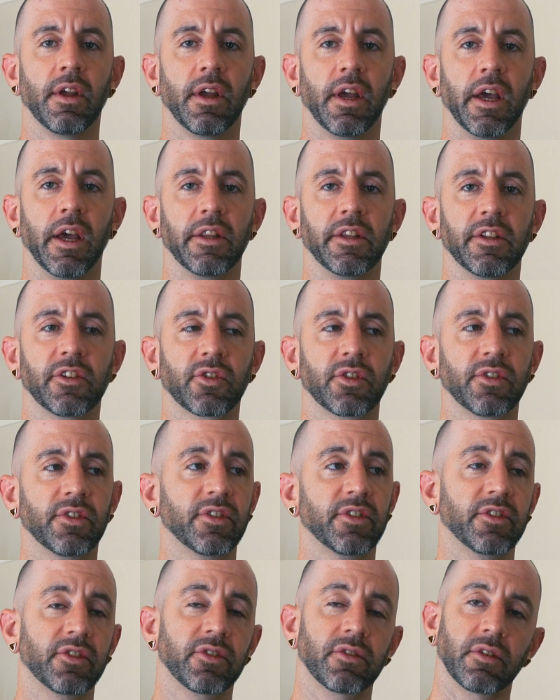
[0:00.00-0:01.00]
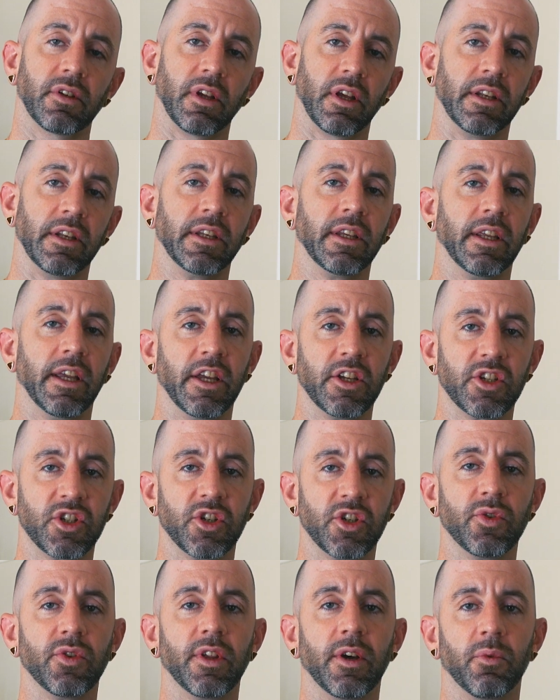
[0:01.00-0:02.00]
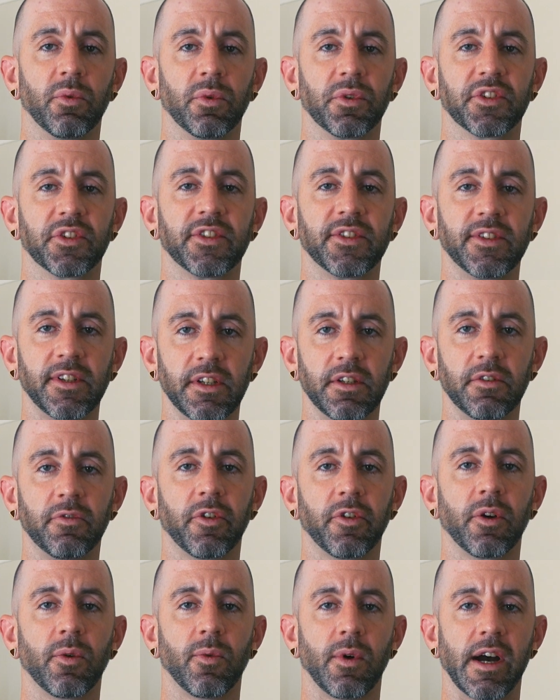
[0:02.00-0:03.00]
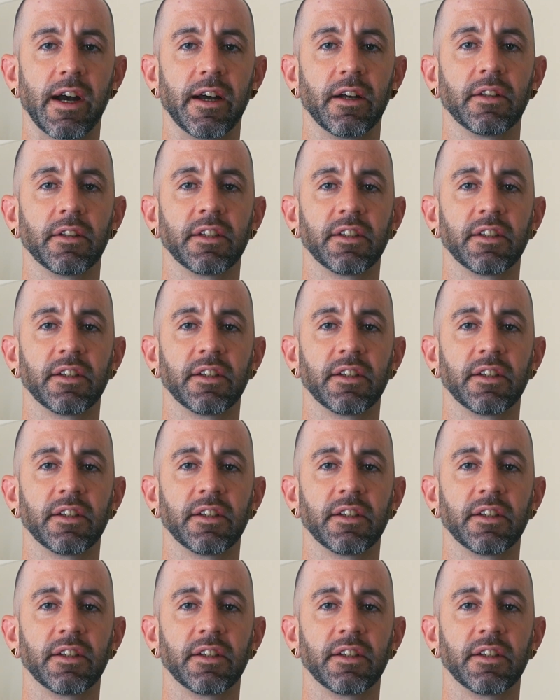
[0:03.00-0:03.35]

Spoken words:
And this is an issue that we'll see for a while.